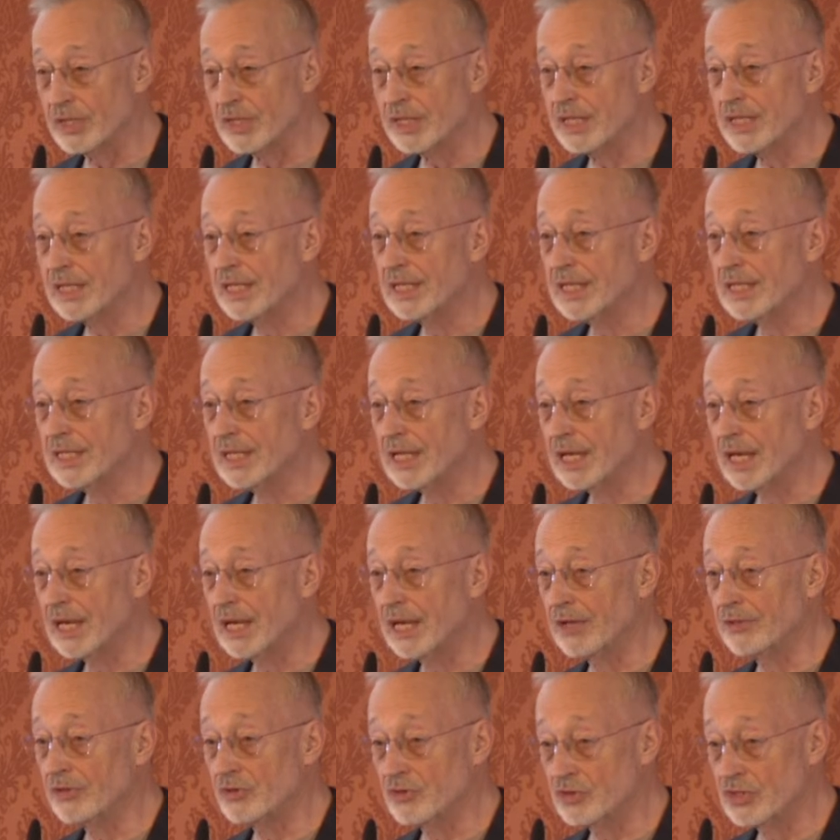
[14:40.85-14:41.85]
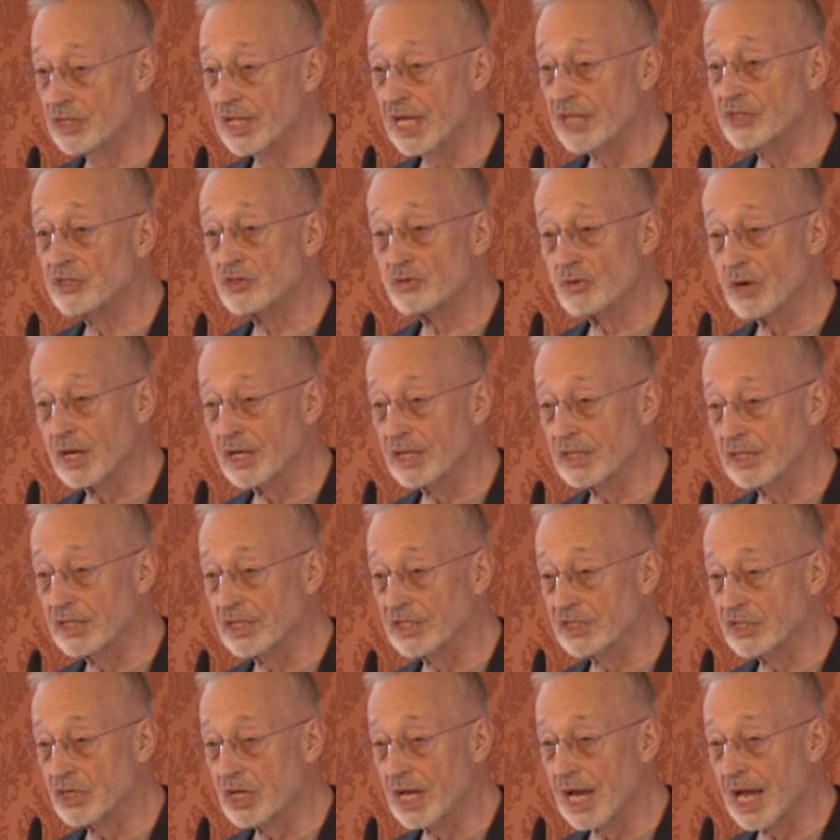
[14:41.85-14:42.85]
and that struggle
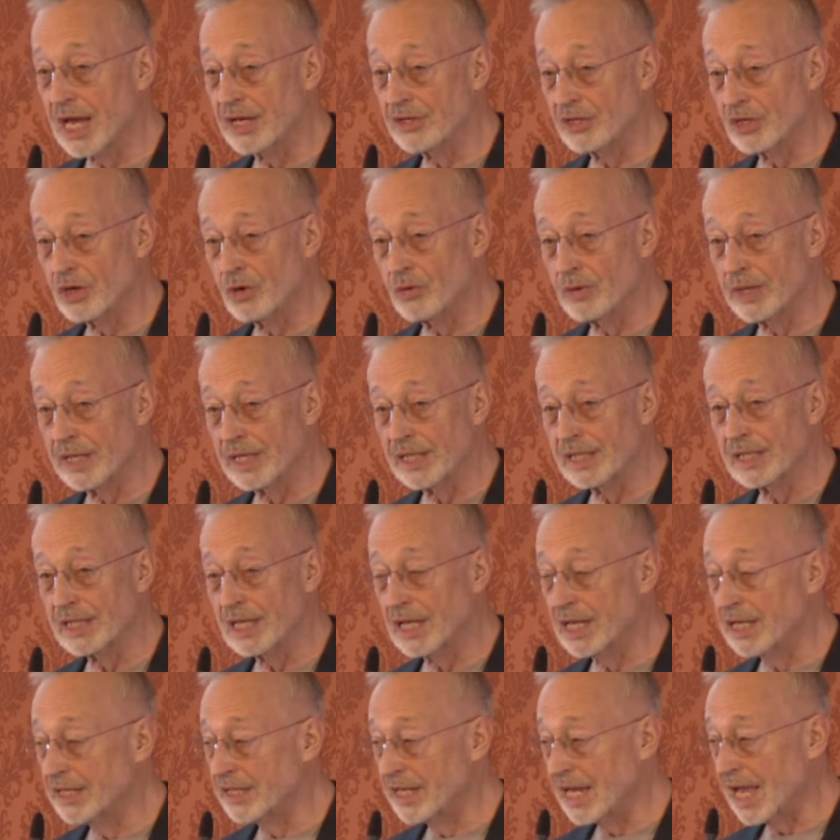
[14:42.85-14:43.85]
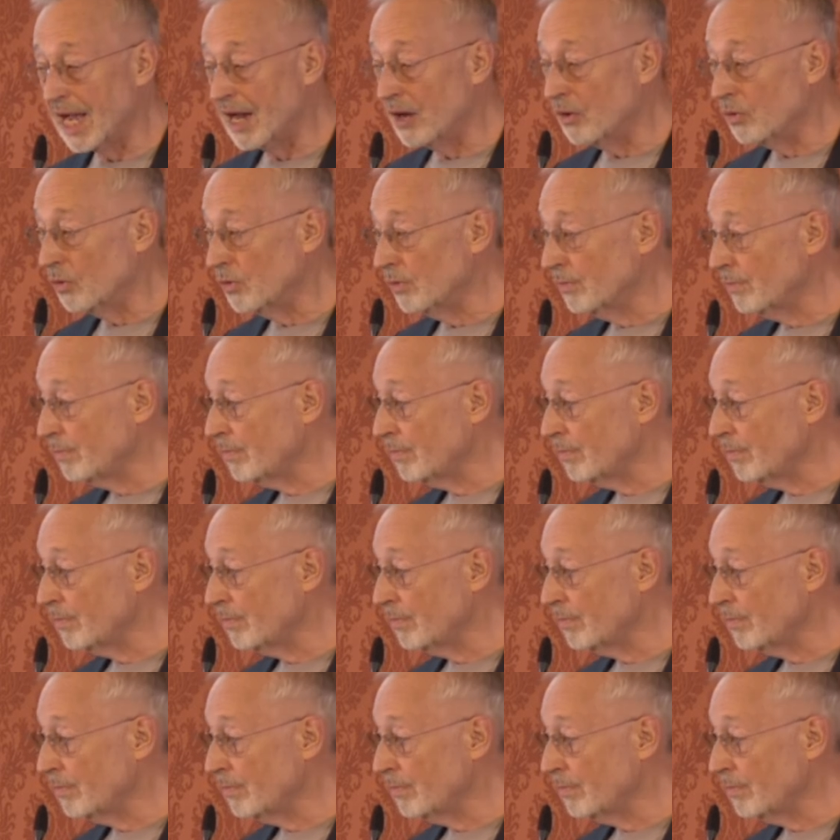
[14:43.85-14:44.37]
is ongoing now.